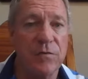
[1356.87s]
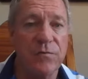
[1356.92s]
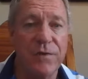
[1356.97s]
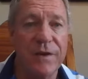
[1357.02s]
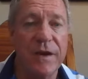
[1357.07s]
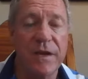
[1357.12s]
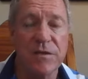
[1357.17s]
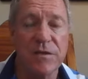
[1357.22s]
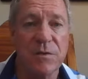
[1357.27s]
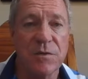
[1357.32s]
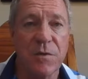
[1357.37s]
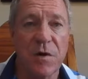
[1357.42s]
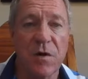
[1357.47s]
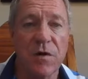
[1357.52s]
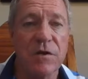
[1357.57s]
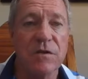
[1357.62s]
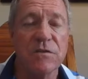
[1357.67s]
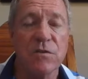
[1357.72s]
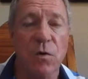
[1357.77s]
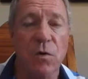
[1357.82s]
on financial
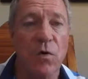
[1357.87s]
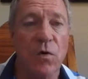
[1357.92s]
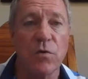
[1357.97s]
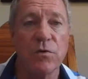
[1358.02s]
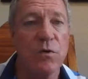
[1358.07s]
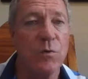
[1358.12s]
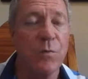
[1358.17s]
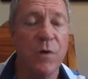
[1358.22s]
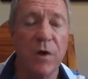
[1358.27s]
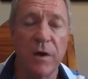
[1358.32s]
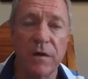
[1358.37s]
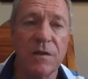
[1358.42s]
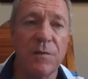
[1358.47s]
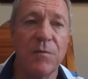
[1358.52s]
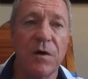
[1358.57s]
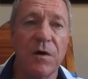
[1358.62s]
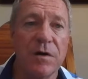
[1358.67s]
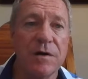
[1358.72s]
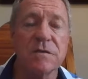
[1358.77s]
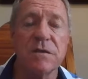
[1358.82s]
markets or on commodity
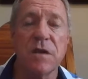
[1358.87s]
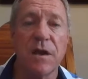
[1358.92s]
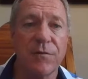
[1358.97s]
markets,